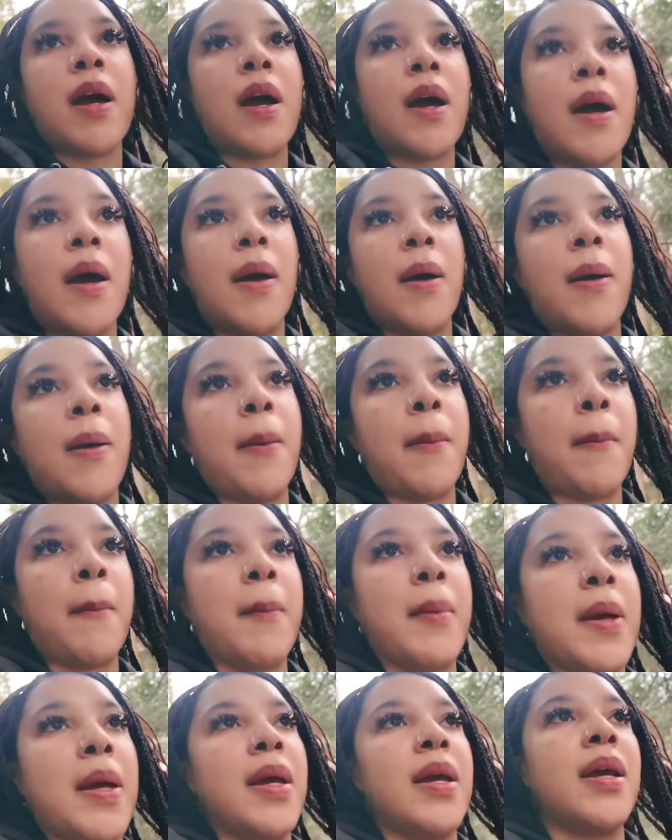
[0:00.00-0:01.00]

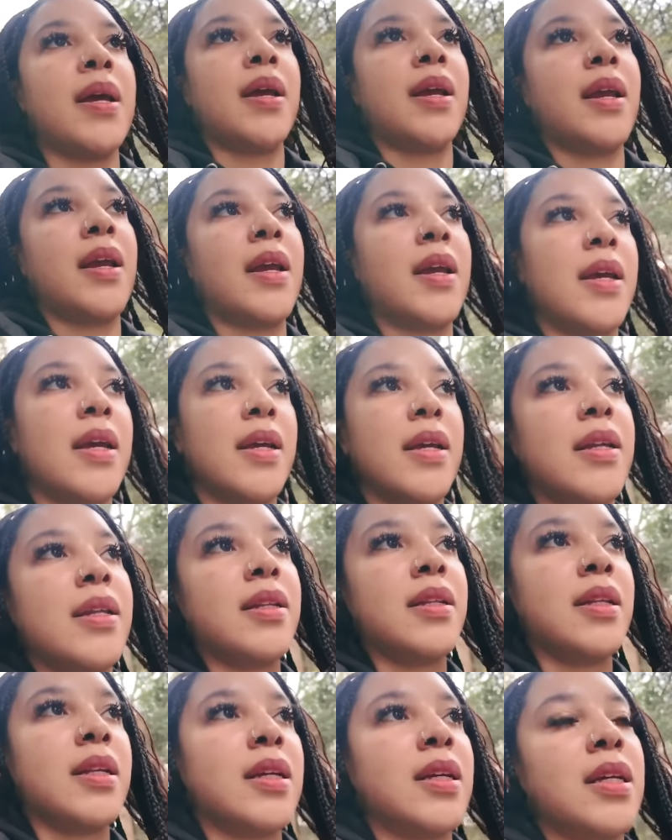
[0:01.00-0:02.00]

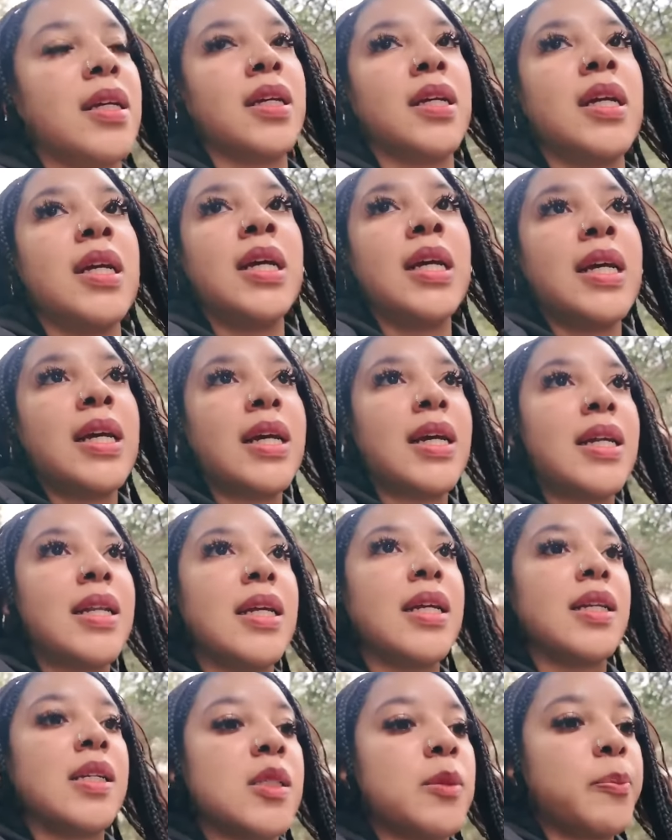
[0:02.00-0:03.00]
And it
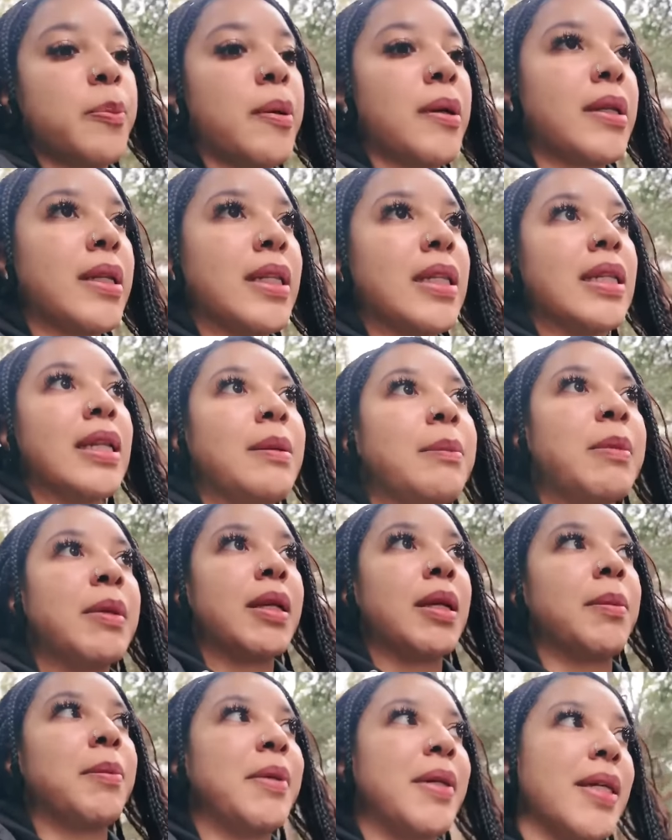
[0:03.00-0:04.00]
is pretty
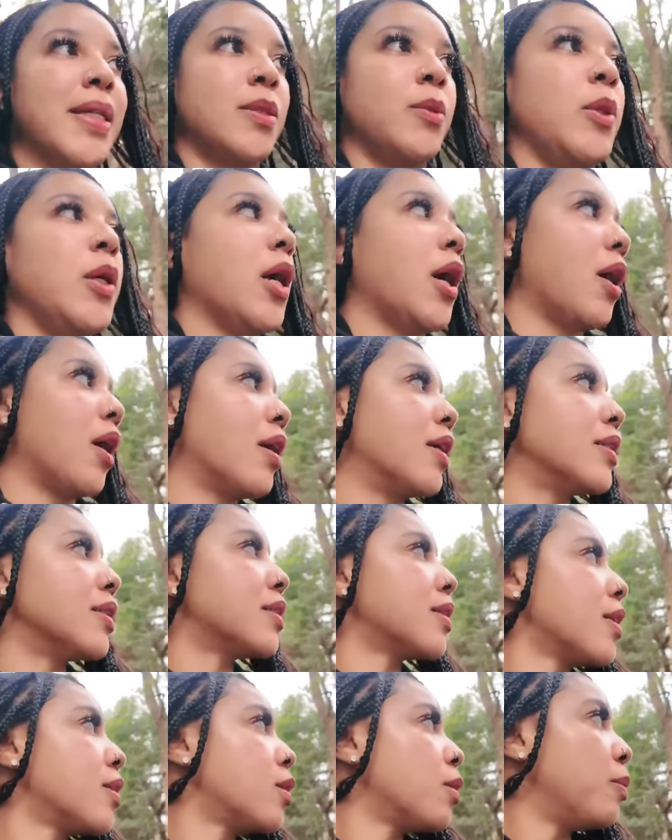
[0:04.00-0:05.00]
limited because we are
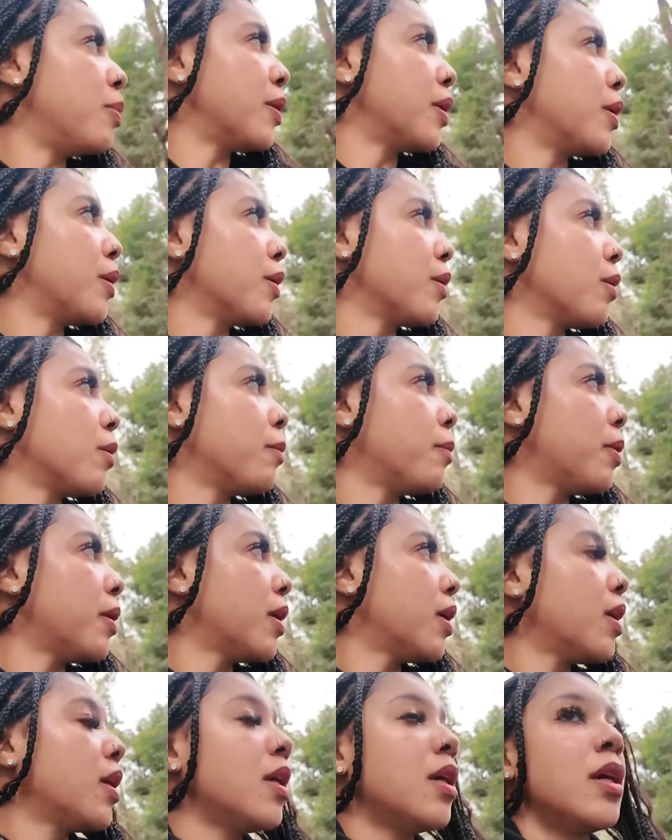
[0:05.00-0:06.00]
in such a big group.
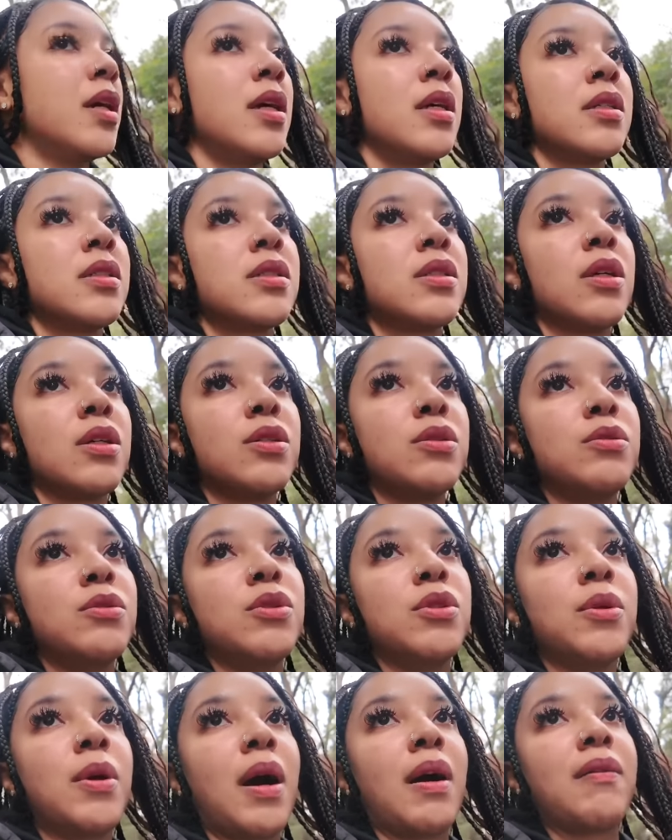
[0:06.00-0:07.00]
So you
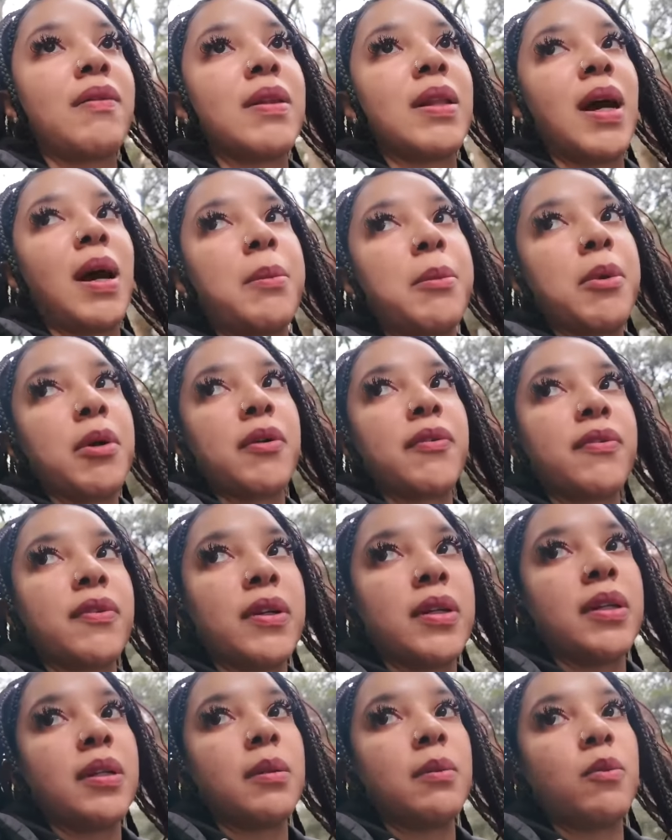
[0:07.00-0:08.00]
do have a lot more
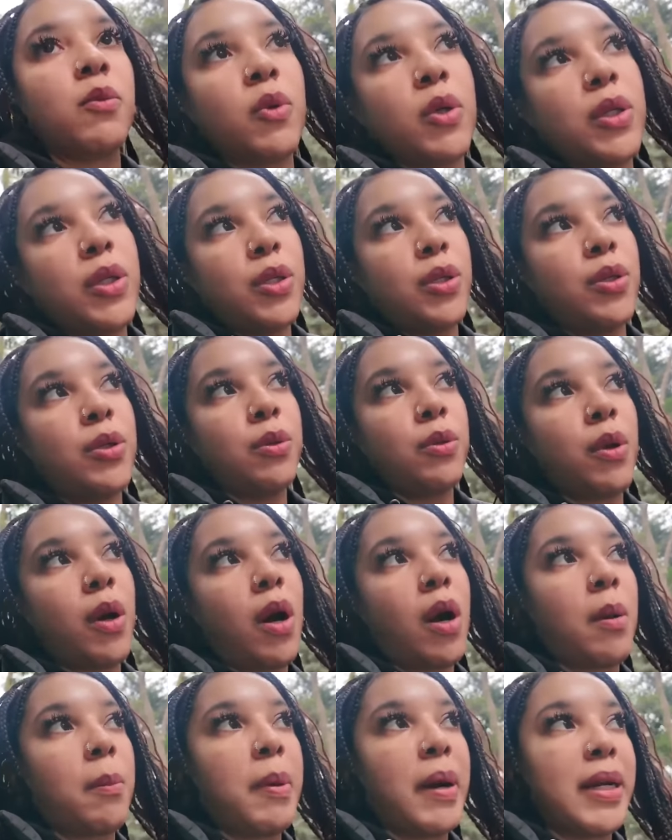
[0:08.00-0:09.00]
freedom when you
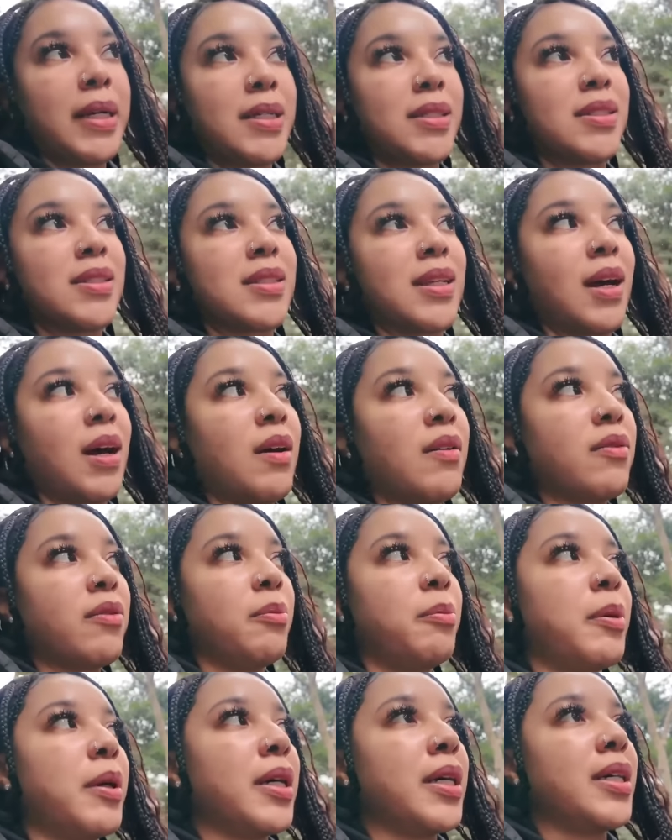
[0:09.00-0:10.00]
are by yourself.
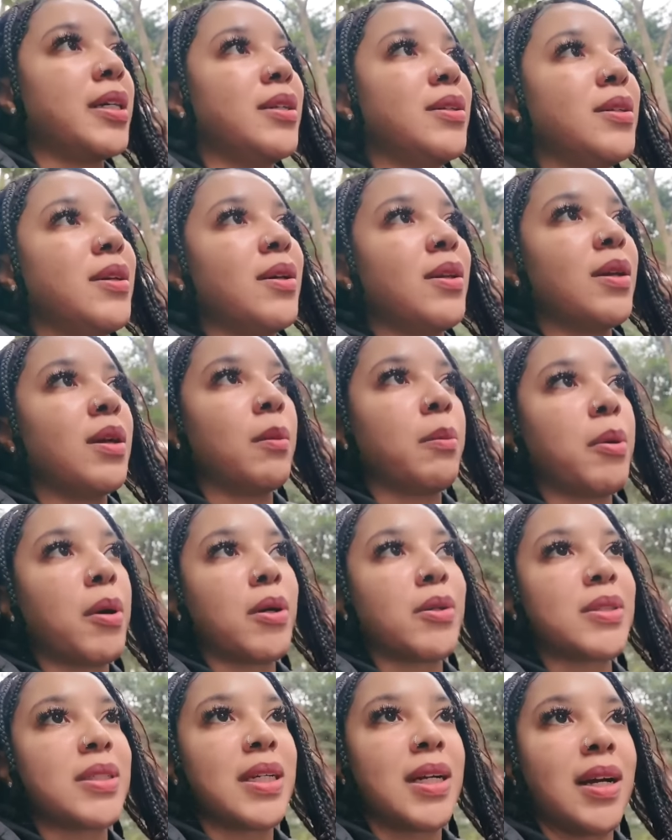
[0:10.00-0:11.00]
But, you know, there are
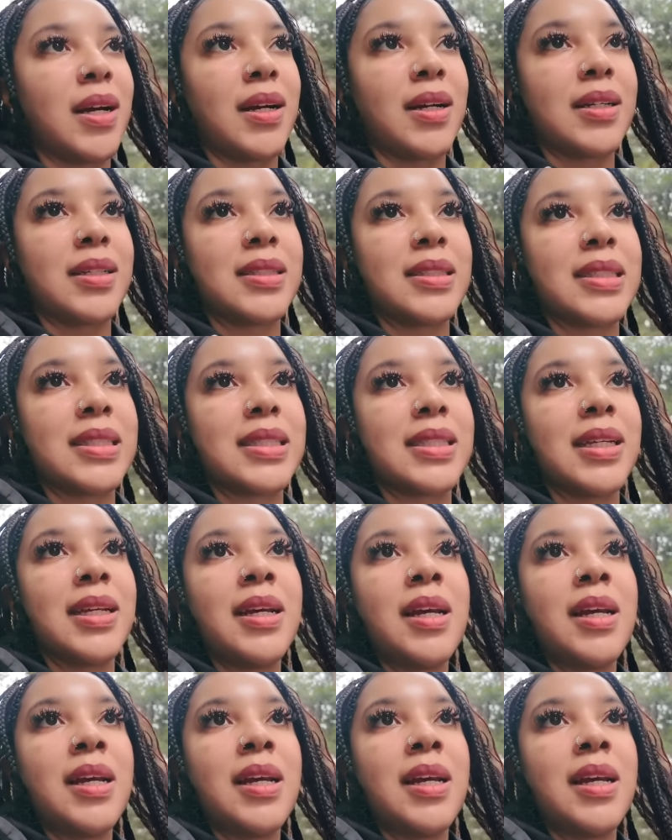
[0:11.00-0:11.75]
pros and cons.